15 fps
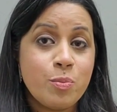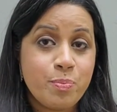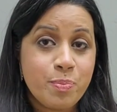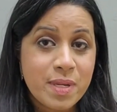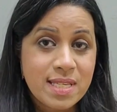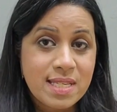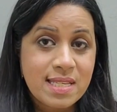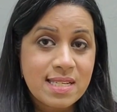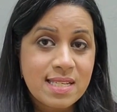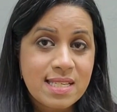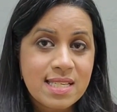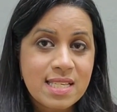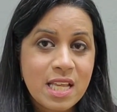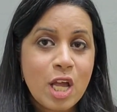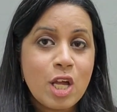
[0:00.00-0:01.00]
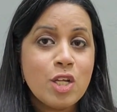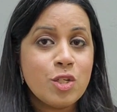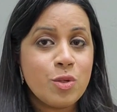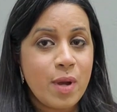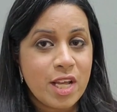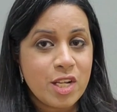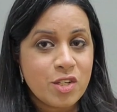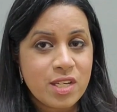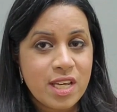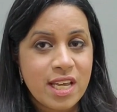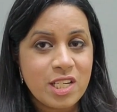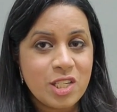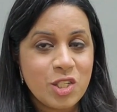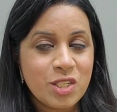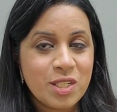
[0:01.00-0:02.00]
business to
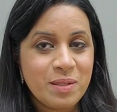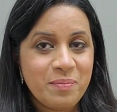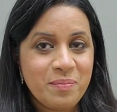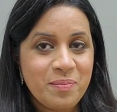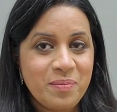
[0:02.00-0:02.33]
education.